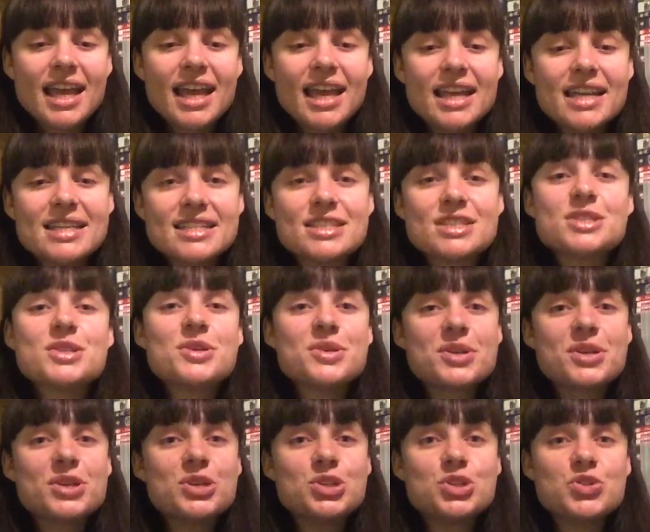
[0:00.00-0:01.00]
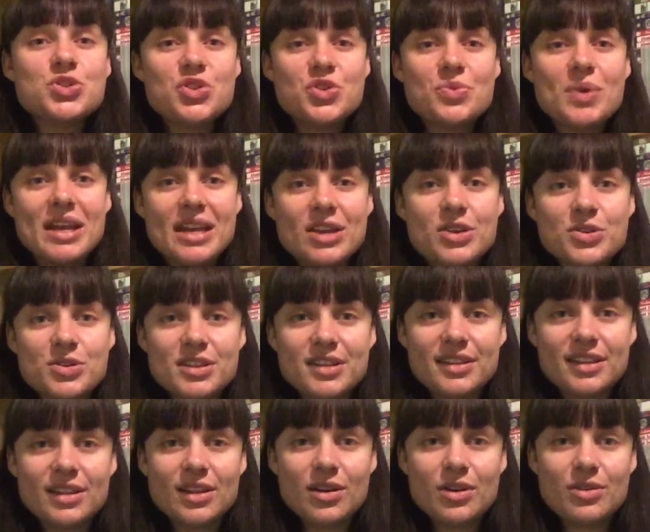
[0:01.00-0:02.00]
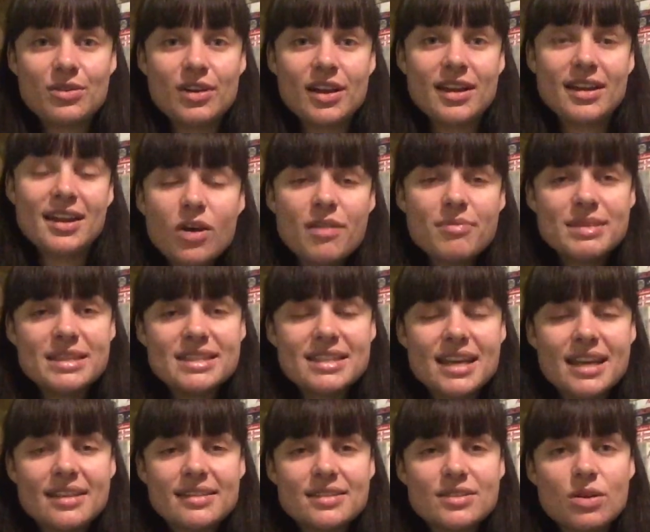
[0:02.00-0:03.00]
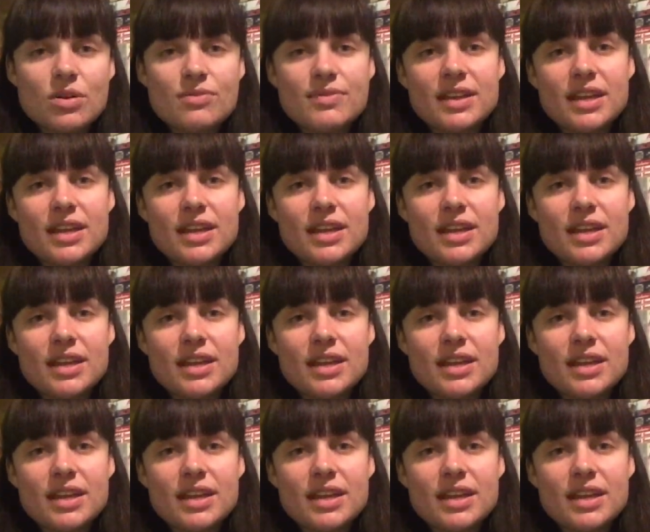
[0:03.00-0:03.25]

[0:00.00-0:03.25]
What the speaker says: it is not going to do you any good in the long run. What I've been saying this whole